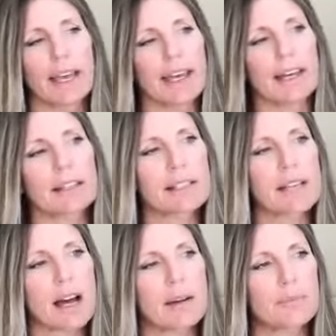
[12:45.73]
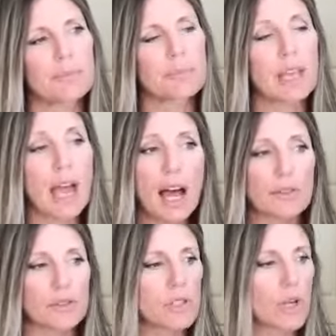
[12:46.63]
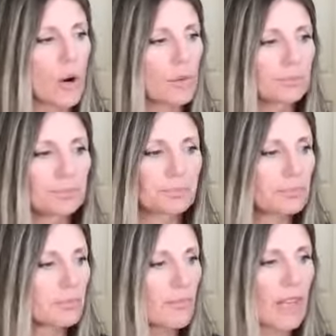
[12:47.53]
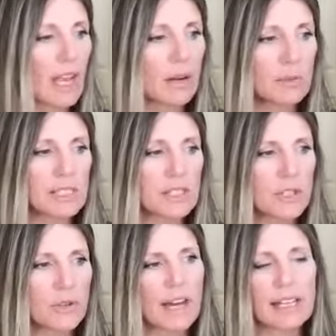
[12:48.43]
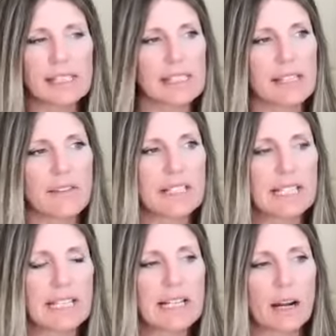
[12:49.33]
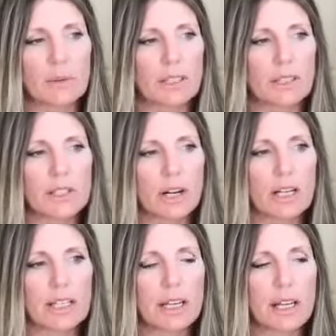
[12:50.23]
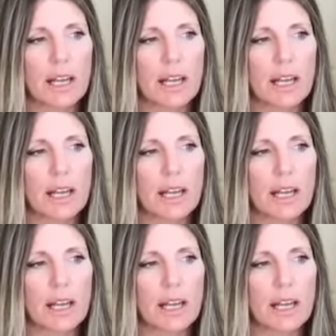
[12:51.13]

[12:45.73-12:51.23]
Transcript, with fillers: And so it was in 2017, I really started